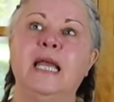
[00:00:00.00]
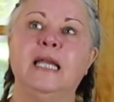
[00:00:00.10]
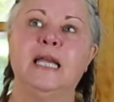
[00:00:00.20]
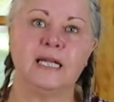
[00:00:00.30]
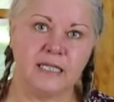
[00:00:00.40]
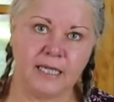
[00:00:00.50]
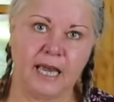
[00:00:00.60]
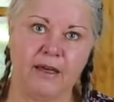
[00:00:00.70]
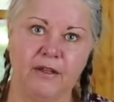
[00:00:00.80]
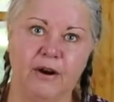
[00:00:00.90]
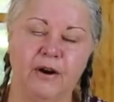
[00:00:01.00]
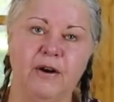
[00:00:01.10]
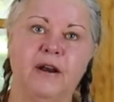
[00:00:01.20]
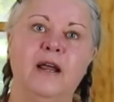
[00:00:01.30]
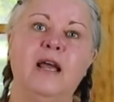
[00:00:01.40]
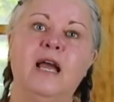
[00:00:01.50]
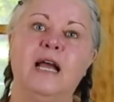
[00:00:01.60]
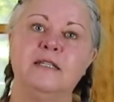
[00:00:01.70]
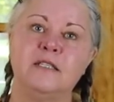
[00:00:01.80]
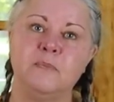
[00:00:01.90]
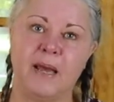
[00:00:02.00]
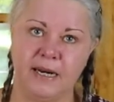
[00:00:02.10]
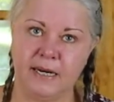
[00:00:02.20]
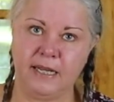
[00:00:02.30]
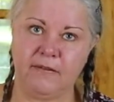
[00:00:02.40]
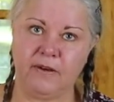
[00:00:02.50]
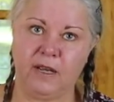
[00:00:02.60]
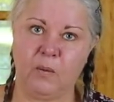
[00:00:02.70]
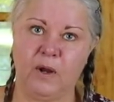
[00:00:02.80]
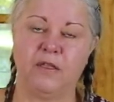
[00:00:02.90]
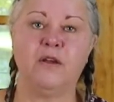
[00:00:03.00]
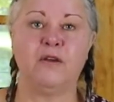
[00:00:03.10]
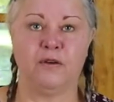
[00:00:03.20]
get together and spend an evening with